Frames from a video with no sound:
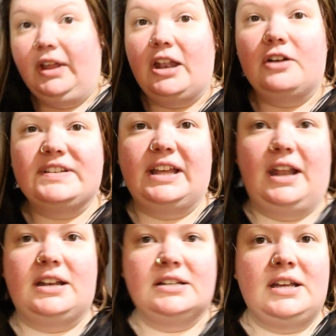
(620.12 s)
and all of a
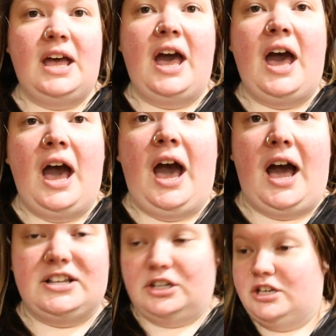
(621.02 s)
sudden,
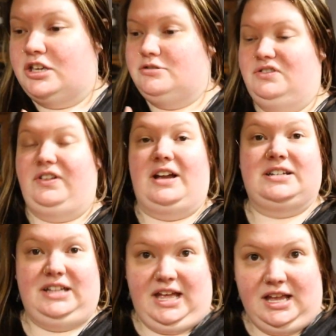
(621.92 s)
I saw a huge
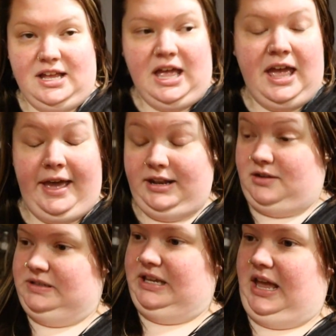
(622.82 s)
flash of light, and
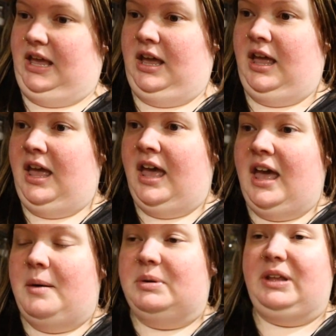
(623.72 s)
I was like,
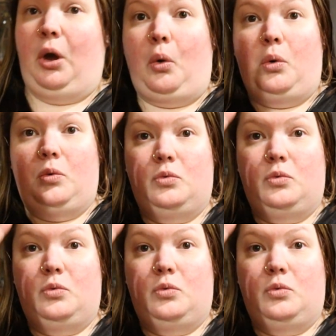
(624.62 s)
but it was like,